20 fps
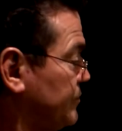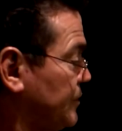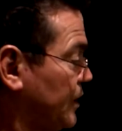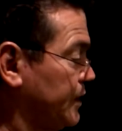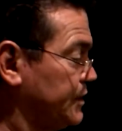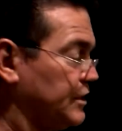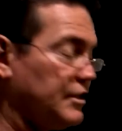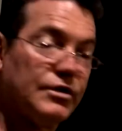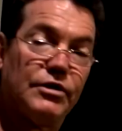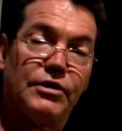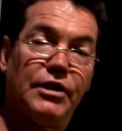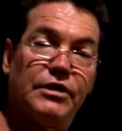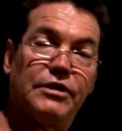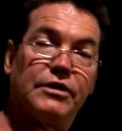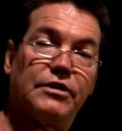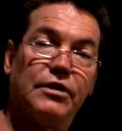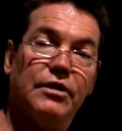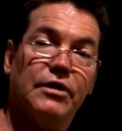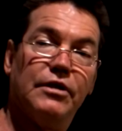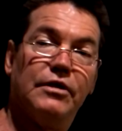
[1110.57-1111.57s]
It's
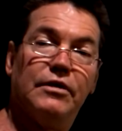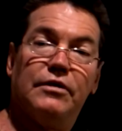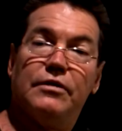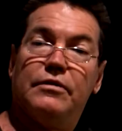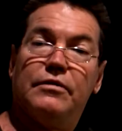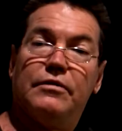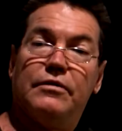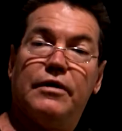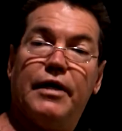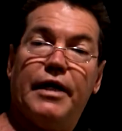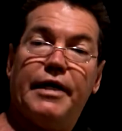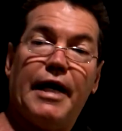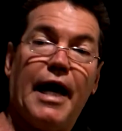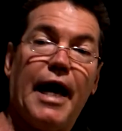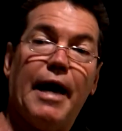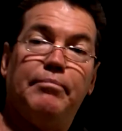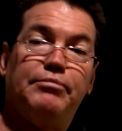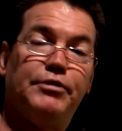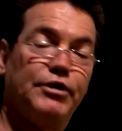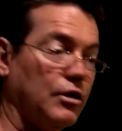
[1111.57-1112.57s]
just an
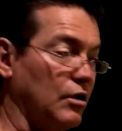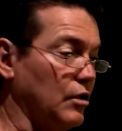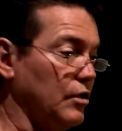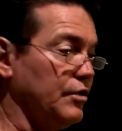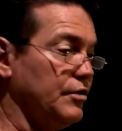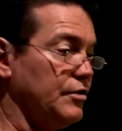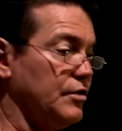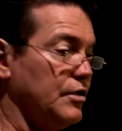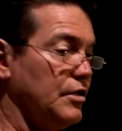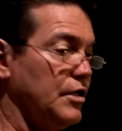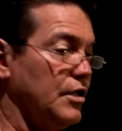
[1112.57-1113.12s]
absolute